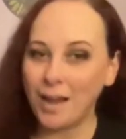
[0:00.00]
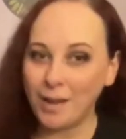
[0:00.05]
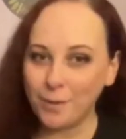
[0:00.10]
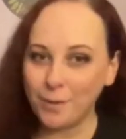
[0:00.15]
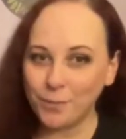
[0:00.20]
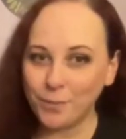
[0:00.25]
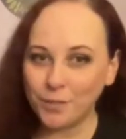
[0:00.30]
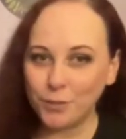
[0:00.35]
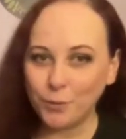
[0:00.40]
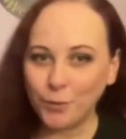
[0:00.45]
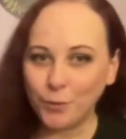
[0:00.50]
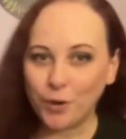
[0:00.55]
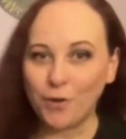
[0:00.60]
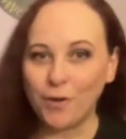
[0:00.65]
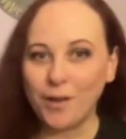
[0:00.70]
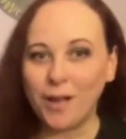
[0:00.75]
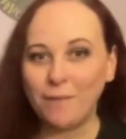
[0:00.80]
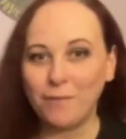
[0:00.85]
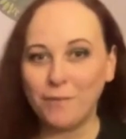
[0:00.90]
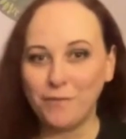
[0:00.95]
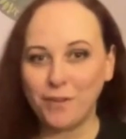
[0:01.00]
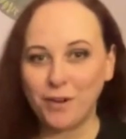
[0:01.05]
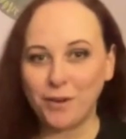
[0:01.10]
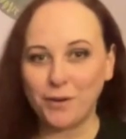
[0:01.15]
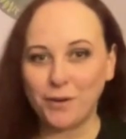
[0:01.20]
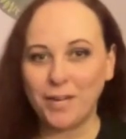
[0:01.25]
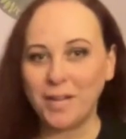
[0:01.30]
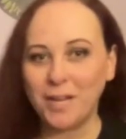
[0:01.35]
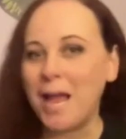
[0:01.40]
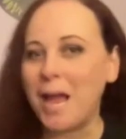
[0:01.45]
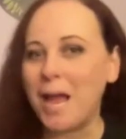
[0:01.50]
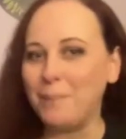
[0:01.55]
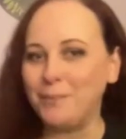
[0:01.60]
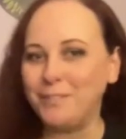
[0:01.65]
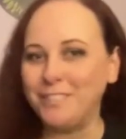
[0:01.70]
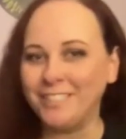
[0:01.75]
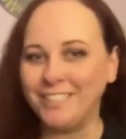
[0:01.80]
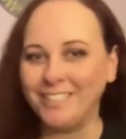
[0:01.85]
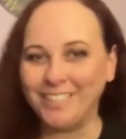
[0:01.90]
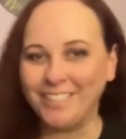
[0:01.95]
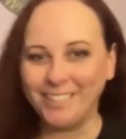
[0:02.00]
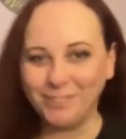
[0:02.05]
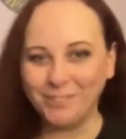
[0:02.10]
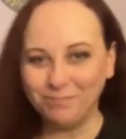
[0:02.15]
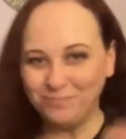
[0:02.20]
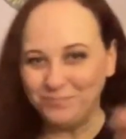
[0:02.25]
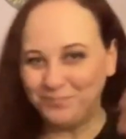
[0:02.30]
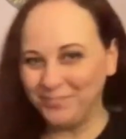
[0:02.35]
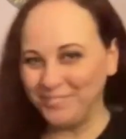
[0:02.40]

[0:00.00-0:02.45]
I hope that you all have a very happy Sunday.